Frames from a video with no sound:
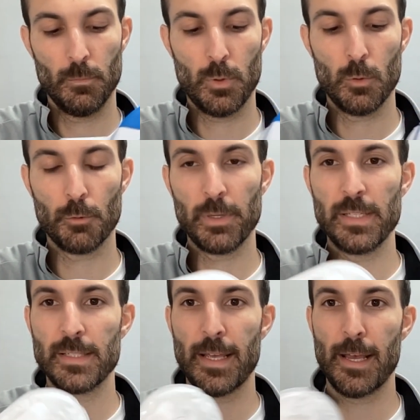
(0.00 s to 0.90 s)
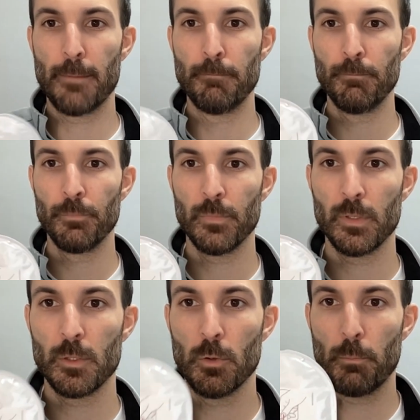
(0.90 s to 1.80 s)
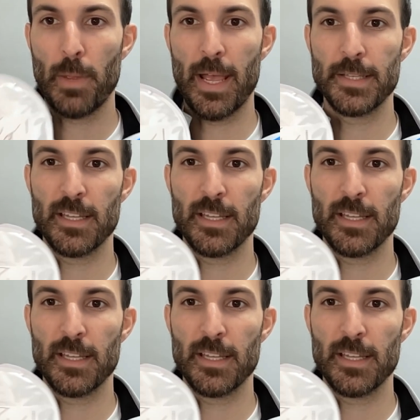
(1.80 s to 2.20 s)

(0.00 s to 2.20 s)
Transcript: Pull green tab. Pads